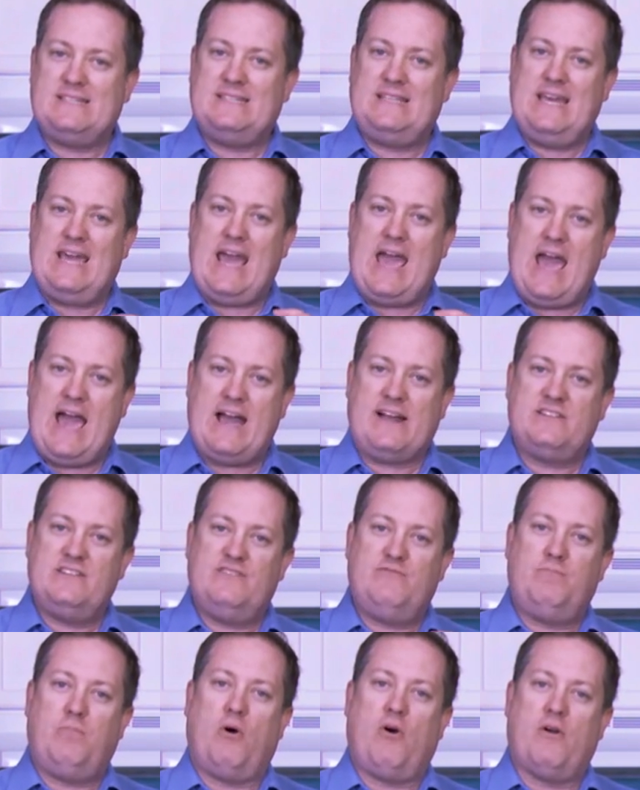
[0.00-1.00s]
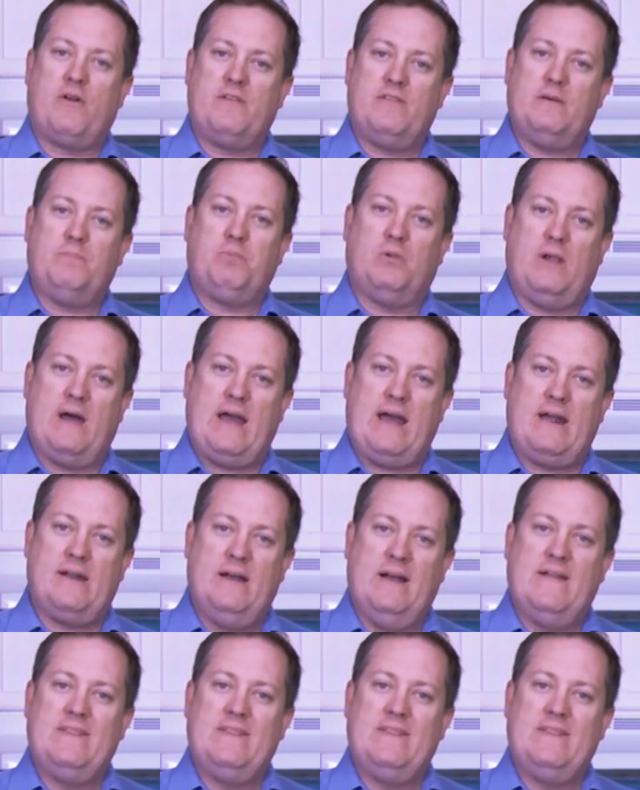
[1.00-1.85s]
the active part of the plant